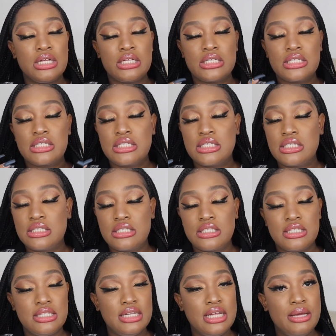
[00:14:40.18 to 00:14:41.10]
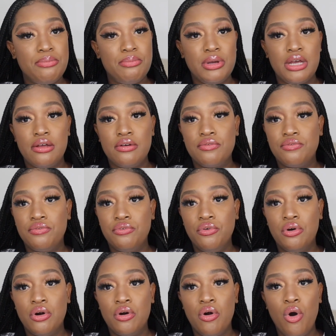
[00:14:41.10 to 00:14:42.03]
sleeping
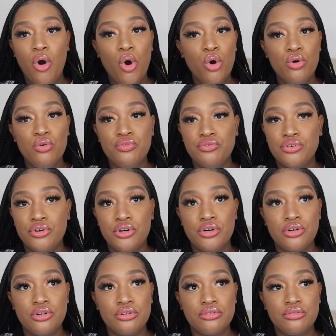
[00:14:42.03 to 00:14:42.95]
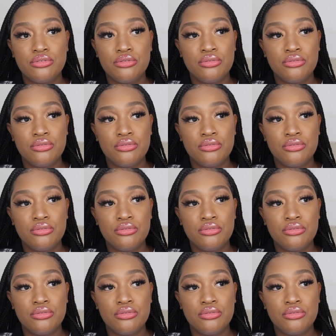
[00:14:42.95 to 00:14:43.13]
for over,